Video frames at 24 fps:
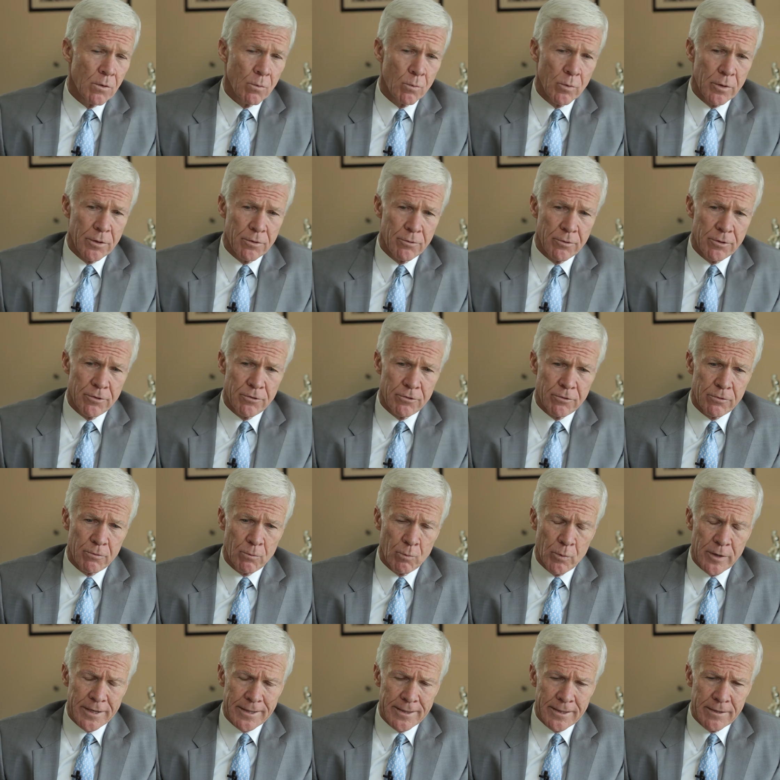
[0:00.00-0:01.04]
whether it's
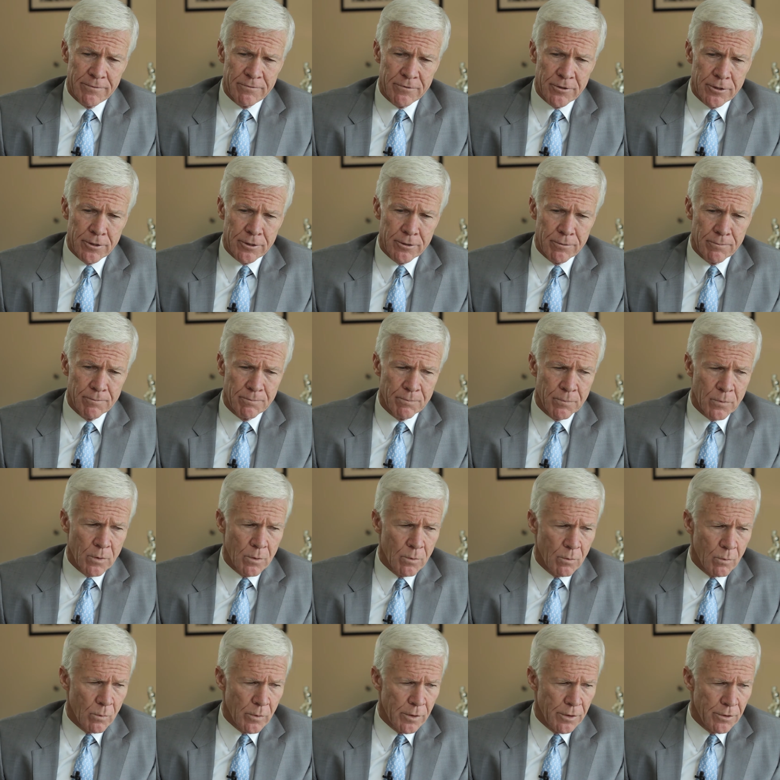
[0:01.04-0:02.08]
weightlifting,
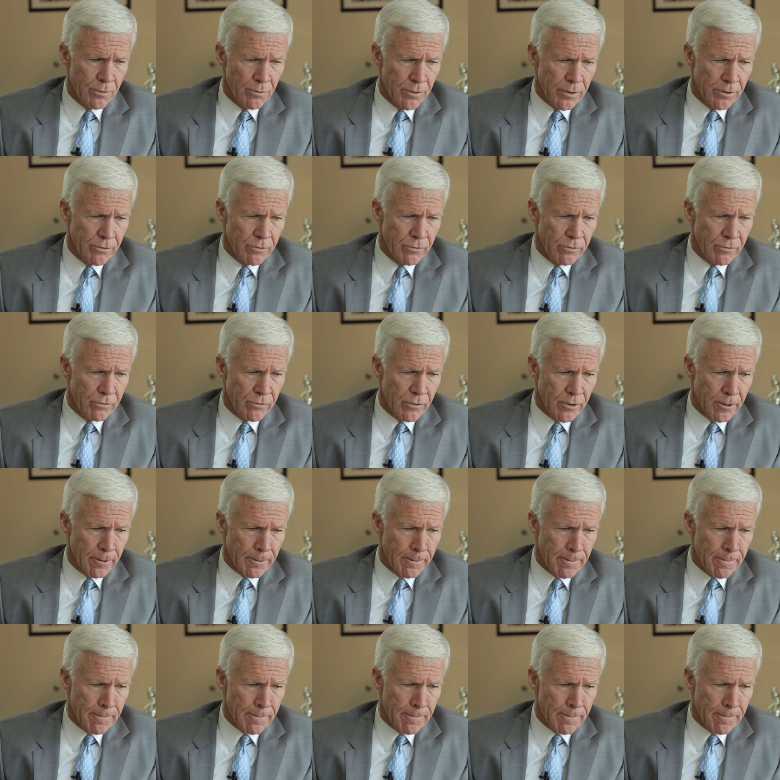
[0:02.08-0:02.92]
whether it's